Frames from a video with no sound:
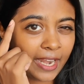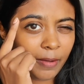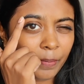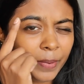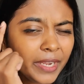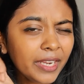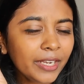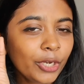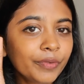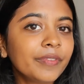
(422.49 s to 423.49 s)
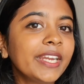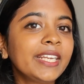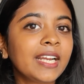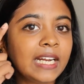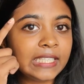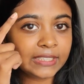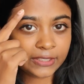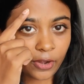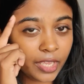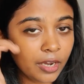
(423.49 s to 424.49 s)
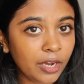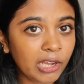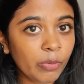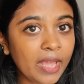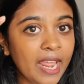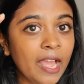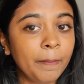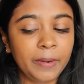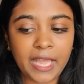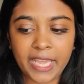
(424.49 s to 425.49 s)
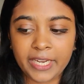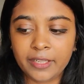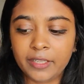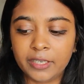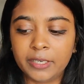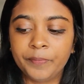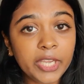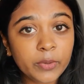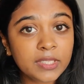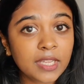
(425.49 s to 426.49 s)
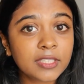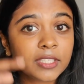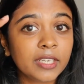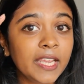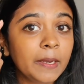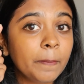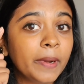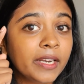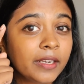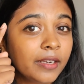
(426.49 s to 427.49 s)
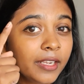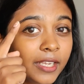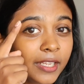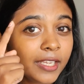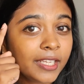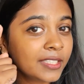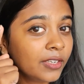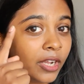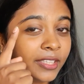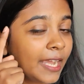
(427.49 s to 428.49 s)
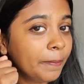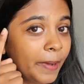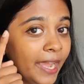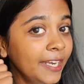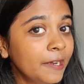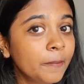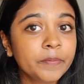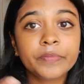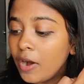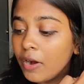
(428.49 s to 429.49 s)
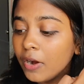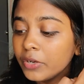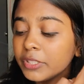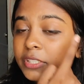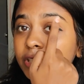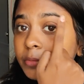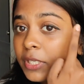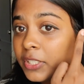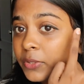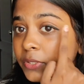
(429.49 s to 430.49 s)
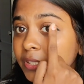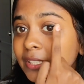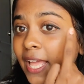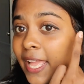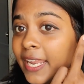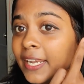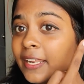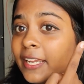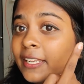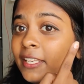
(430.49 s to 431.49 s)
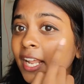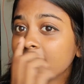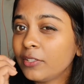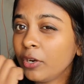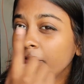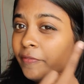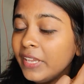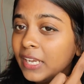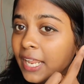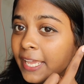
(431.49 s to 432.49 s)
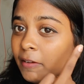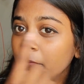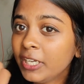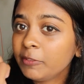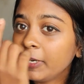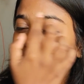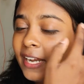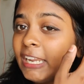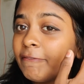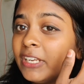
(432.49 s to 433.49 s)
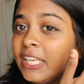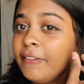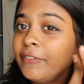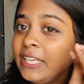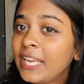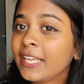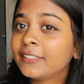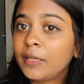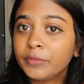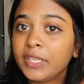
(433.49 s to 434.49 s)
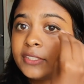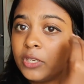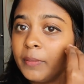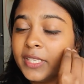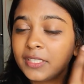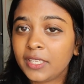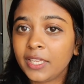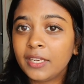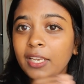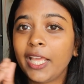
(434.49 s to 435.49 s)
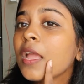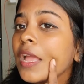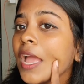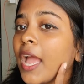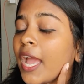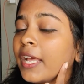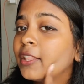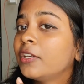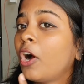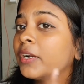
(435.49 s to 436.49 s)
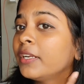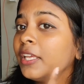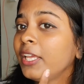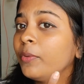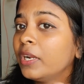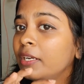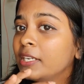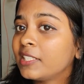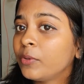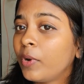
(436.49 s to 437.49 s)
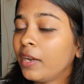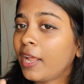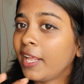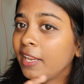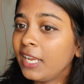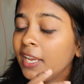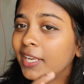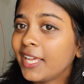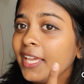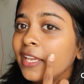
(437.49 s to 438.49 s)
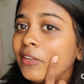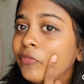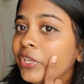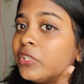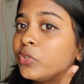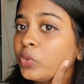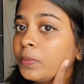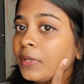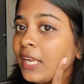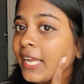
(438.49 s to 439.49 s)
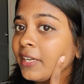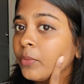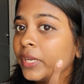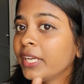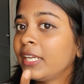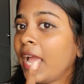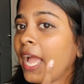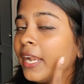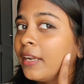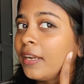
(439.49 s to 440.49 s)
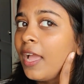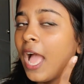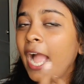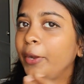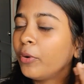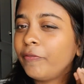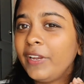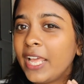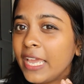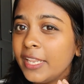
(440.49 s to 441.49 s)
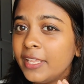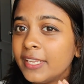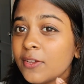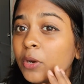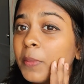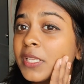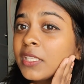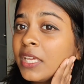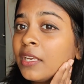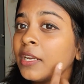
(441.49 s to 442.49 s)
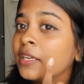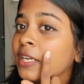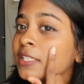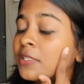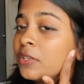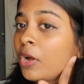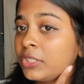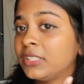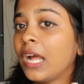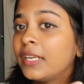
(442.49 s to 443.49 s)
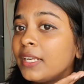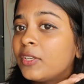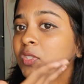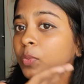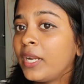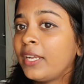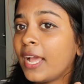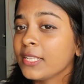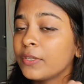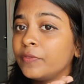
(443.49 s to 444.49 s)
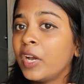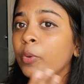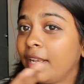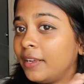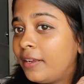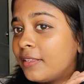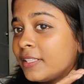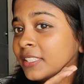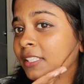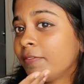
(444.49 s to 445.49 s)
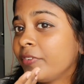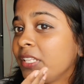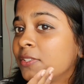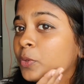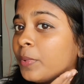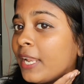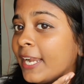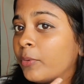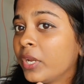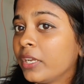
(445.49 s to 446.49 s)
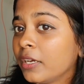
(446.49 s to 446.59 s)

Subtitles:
and a bit of a white cast here where I applied the recoil sunscreen, but it's not that bad. On the Derma Co side, it does not feel like much, but I can definitely feel like something's on my skin. And the Dot & Key one is the one I really like. It feels super lightweight and I don't feel like anything is on my skin, and it's not starting to sweat as of now, and it still feels super lightweight